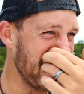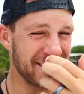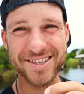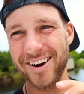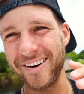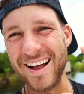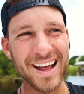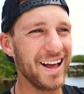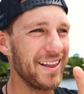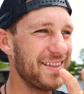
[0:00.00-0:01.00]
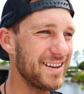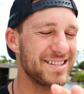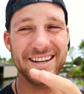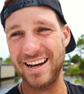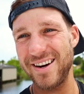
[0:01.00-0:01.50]
So
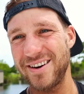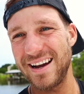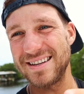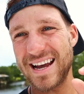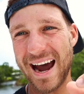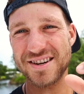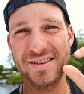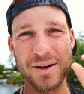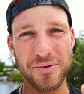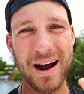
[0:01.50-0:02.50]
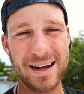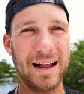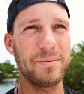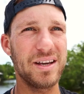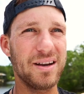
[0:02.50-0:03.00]
this gear is actually rock
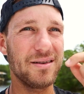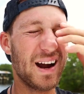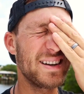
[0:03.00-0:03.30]
climbing gear.